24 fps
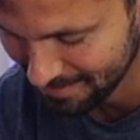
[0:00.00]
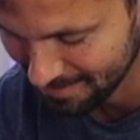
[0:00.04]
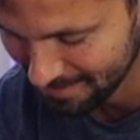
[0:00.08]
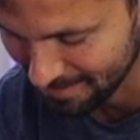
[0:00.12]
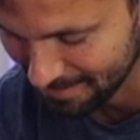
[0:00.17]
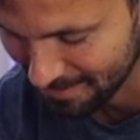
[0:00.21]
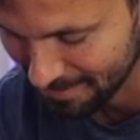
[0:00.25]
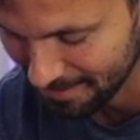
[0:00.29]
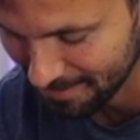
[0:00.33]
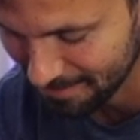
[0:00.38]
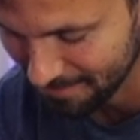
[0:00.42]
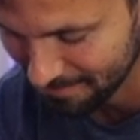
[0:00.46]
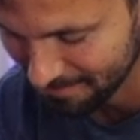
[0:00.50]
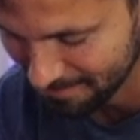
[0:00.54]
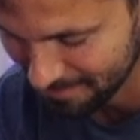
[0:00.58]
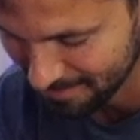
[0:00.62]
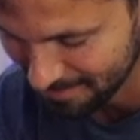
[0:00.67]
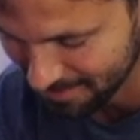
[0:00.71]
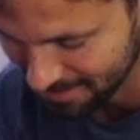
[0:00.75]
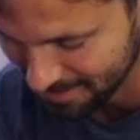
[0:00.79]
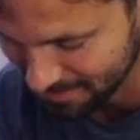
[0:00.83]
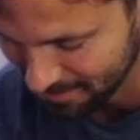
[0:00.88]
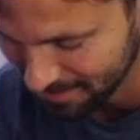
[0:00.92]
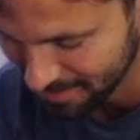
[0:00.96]
There you go,
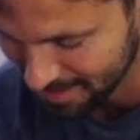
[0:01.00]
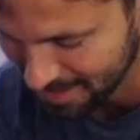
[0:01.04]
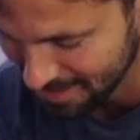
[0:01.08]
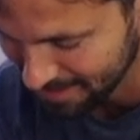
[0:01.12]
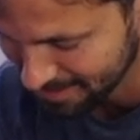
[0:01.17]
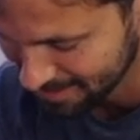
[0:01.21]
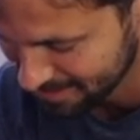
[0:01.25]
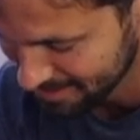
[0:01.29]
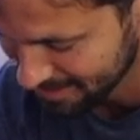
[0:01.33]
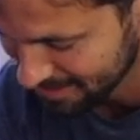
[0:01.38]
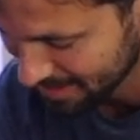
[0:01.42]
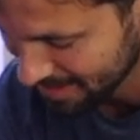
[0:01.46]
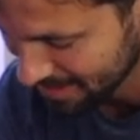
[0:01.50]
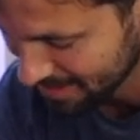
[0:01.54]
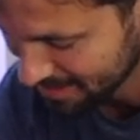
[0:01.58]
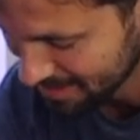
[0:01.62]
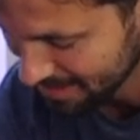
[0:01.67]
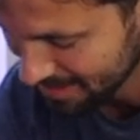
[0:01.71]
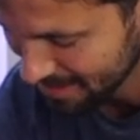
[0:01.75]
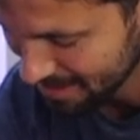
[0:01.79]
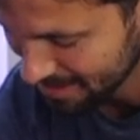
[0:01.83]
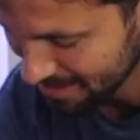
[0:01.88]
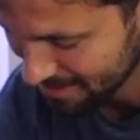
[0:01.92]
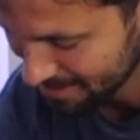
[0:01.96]
just relax. Teeth
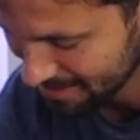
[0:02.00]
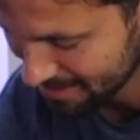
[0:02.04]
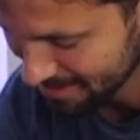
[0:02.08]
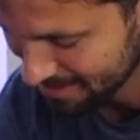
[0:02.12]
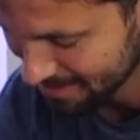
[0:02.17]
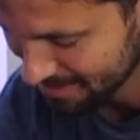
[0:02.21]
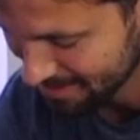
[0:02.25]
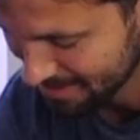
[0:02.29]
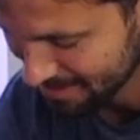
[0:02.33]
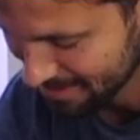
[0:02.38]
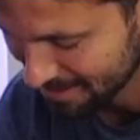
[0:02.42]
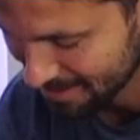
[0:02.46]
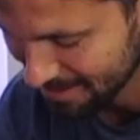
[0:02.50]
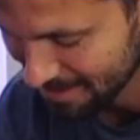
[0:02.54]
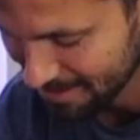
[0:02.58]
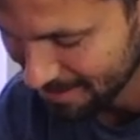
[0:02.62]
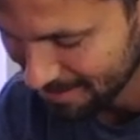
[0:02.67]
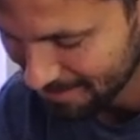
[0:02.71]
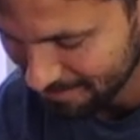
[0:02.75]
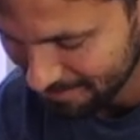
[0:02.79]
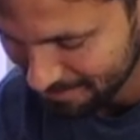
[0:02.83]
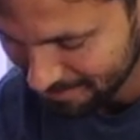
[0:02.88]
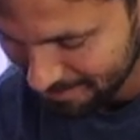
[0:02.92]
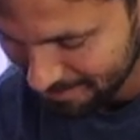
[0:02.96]
together, there you go.